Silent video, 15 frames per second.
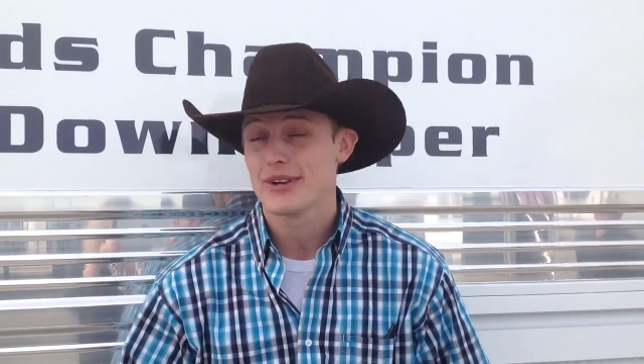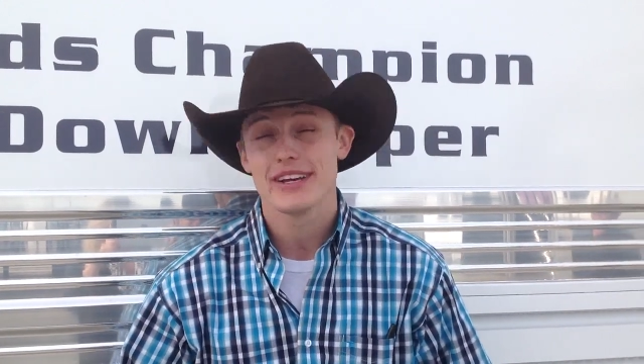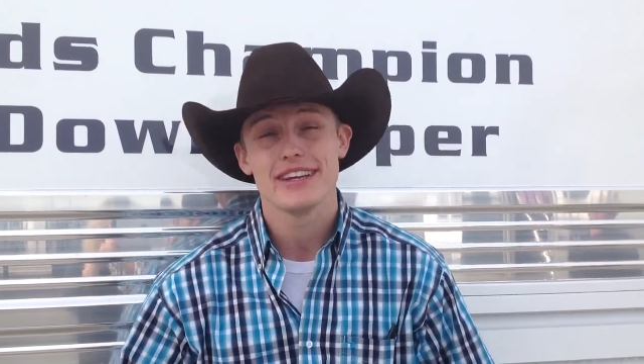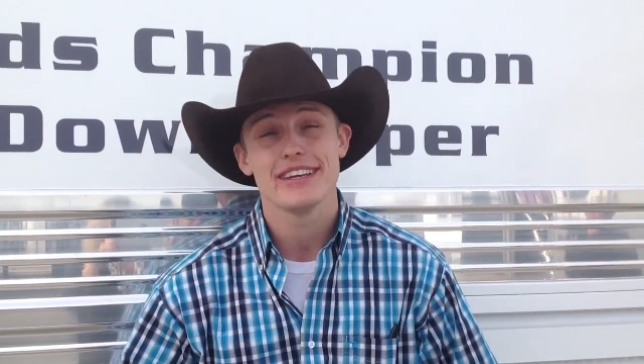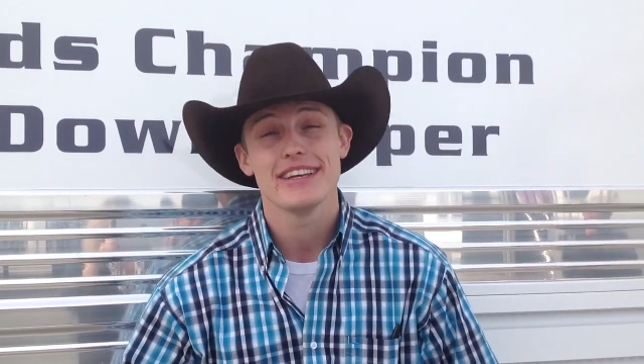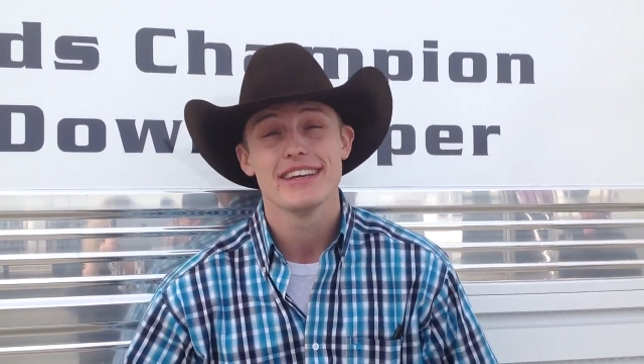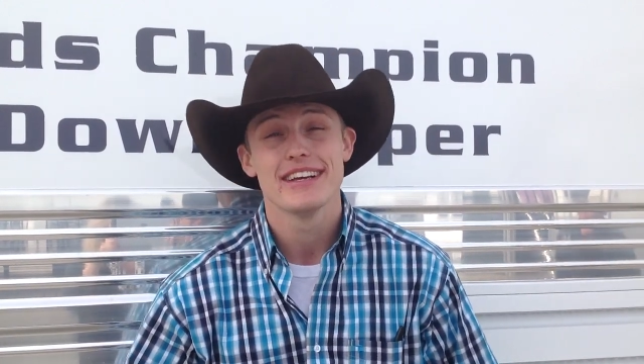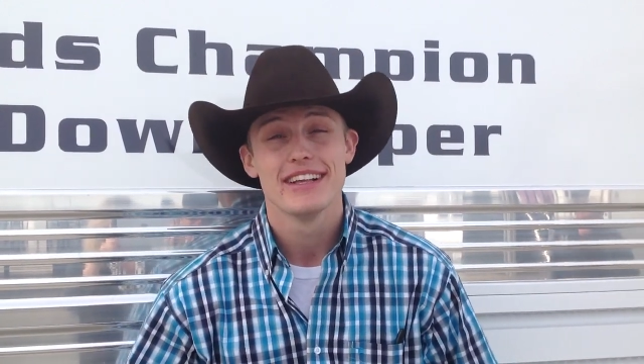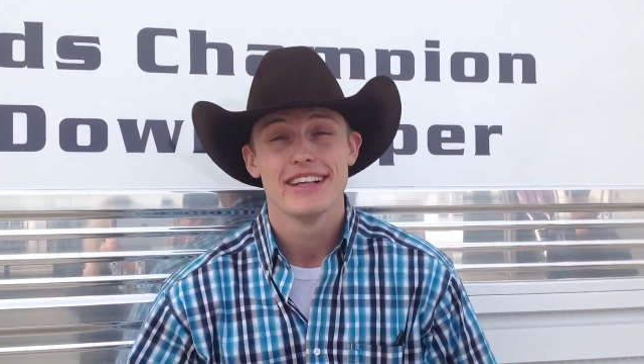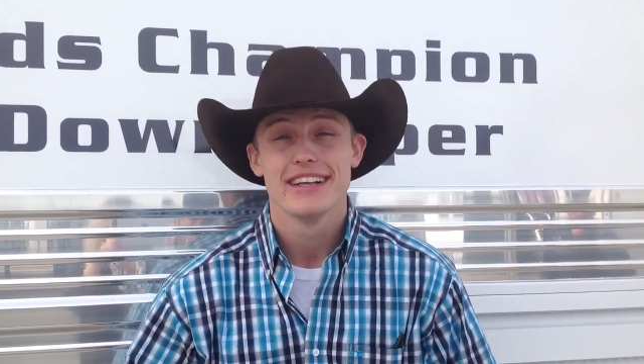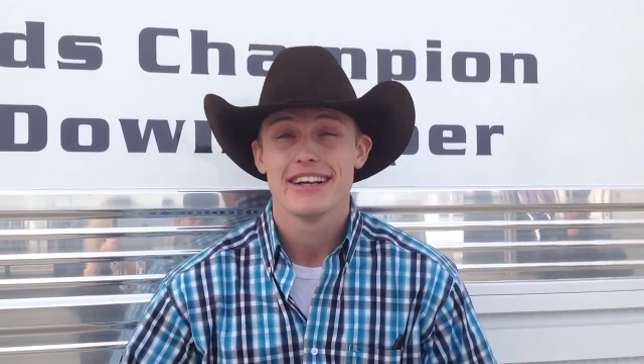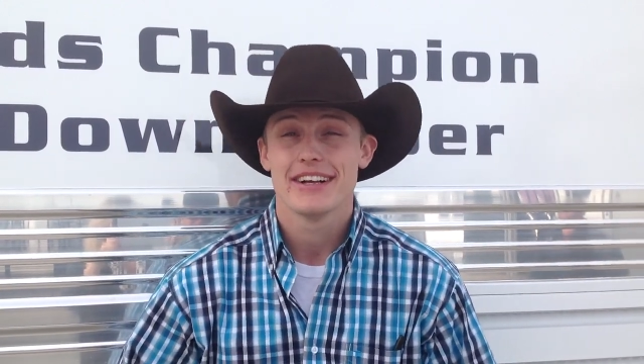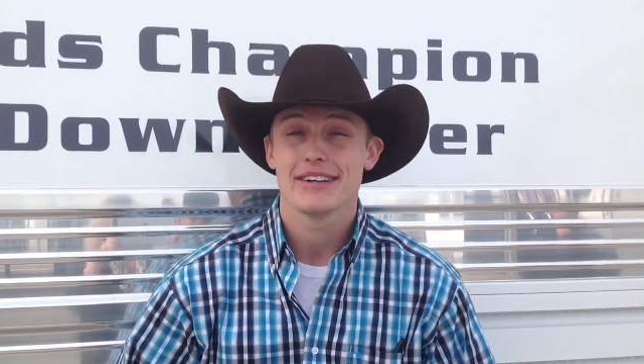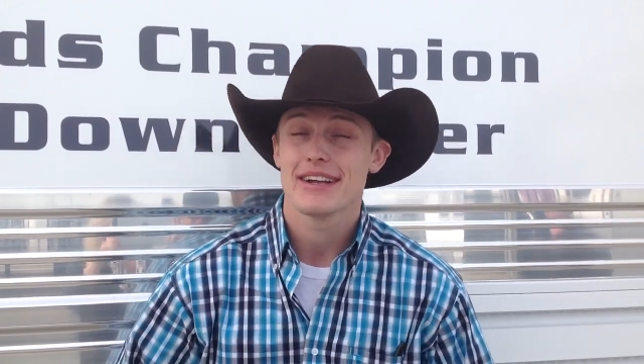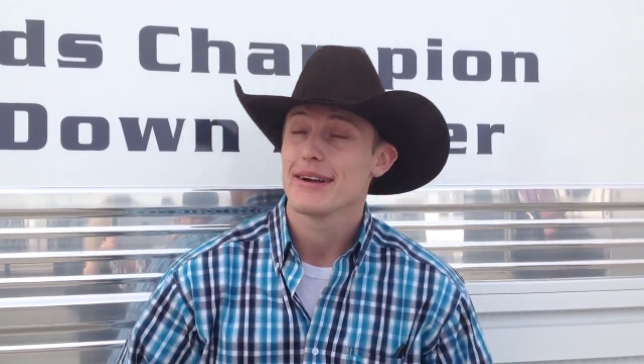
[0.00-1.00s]
ready.
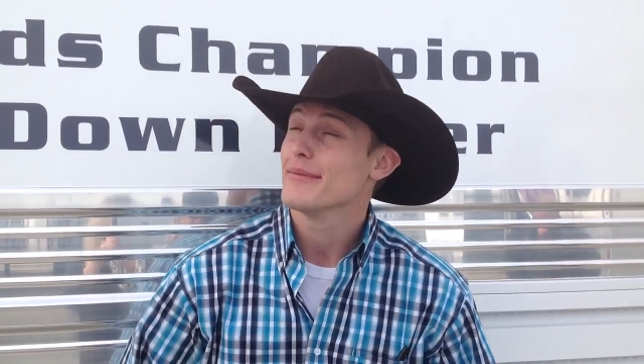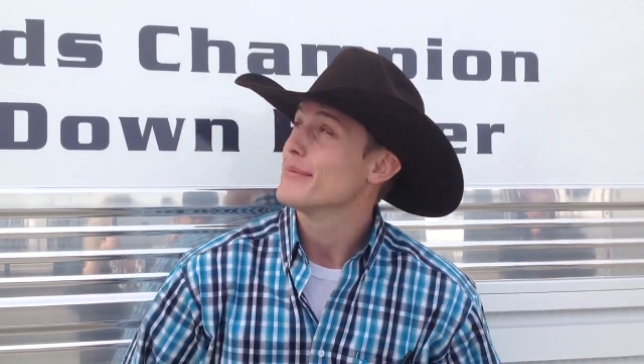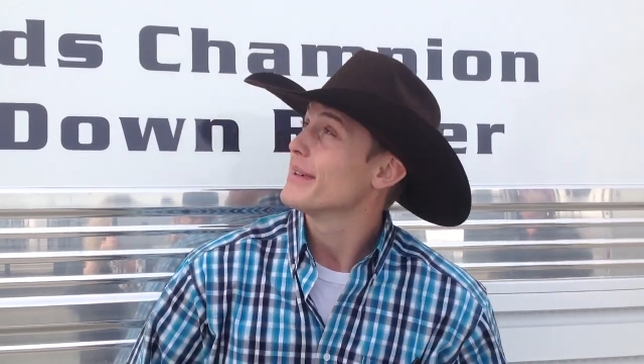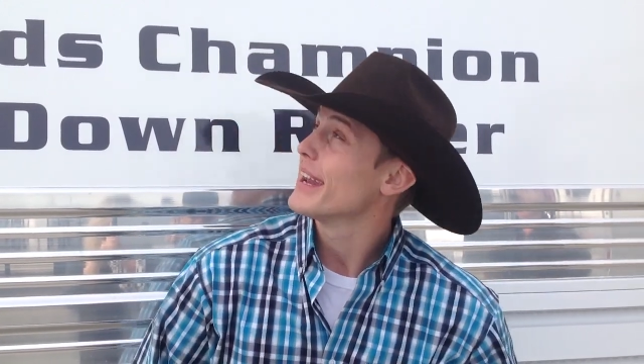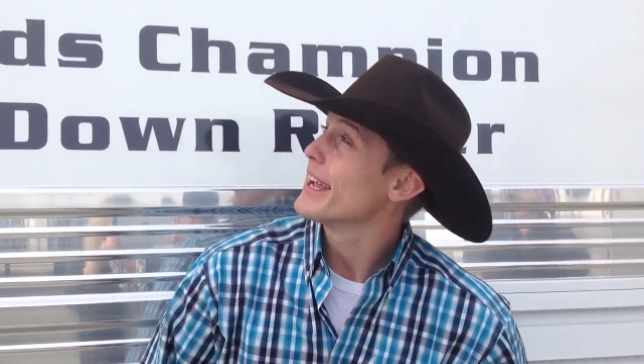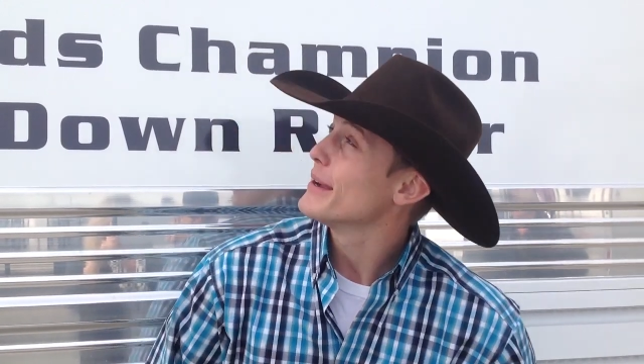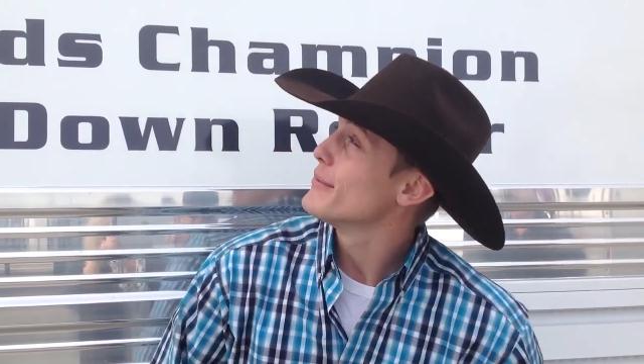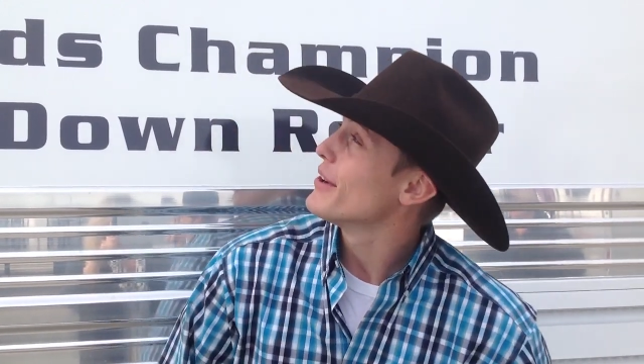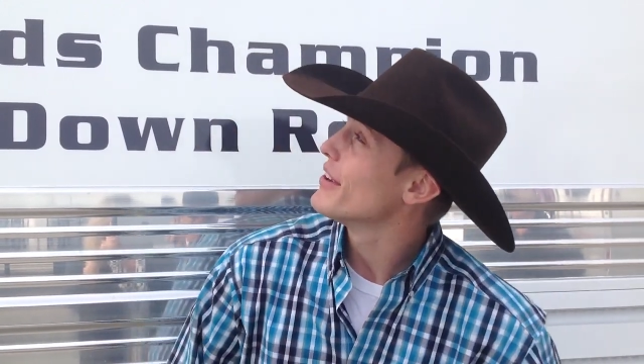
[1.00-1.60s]
I got my name